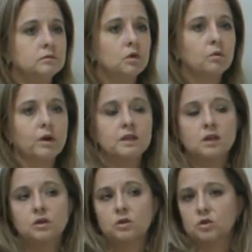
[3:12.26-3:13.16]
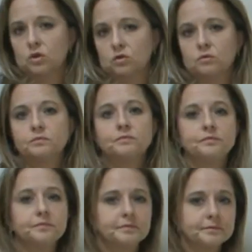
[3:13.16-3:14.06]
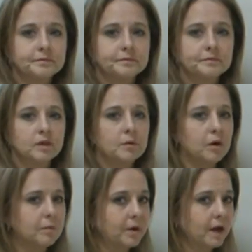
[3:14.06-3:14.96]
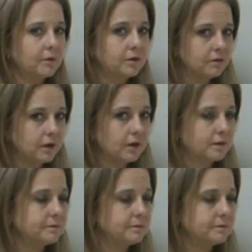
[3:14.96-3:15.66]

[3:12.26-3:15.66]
or write it down in your journal. Come on back when you're ready.